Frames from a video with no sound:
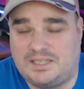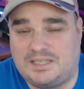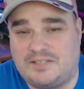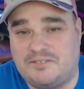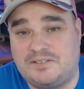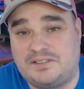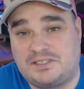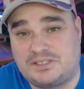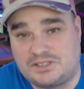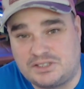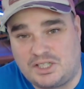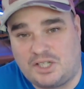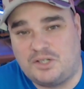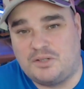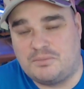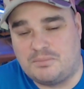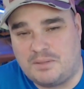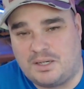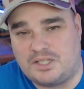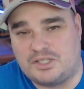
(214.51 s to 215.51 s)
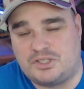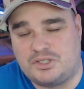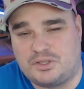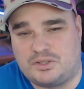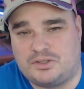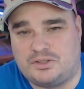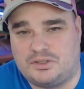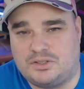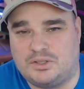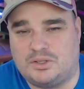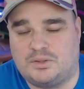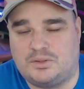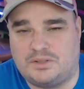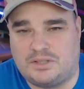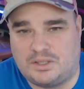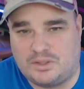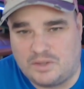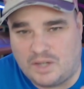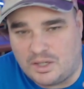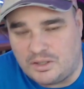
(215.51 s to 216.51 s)
There is so much you can do.
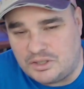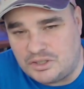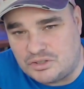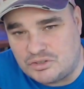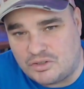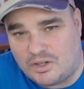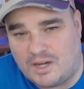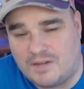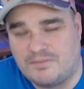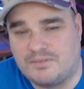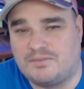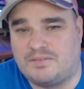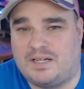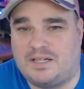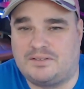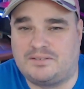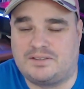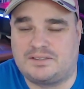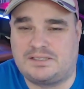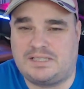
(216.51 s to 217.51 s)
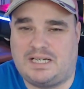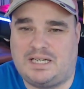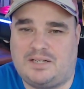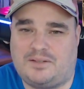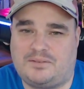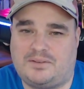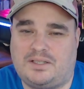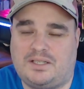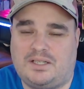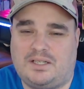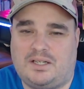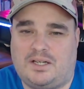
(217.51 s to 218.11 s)
Not only drive around the town,